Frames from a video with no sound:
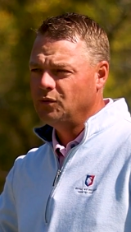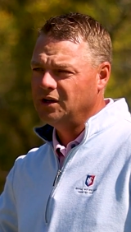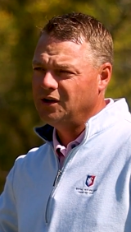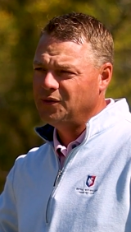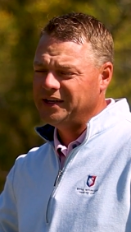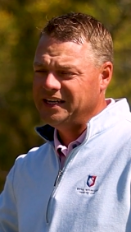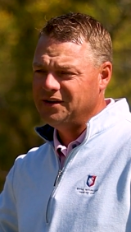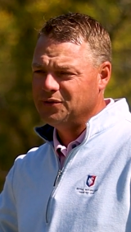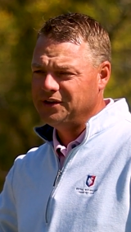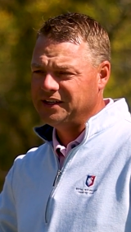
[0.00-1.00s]
Well, we
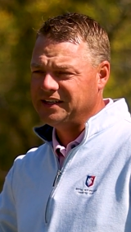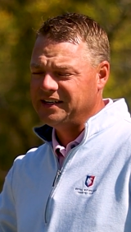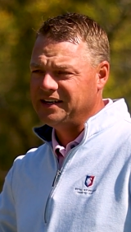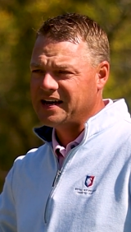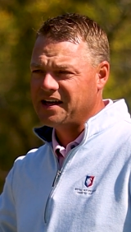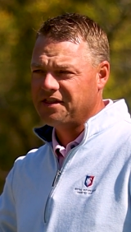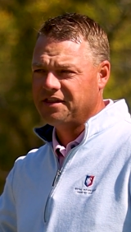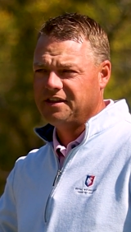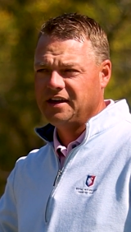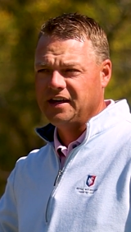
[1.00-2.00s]
can't really not
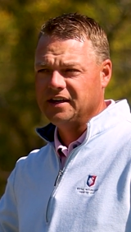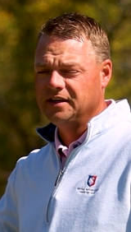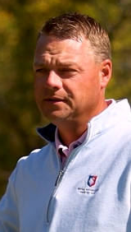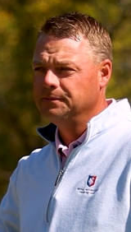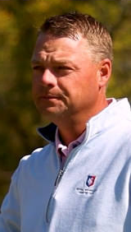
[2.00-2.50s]
think.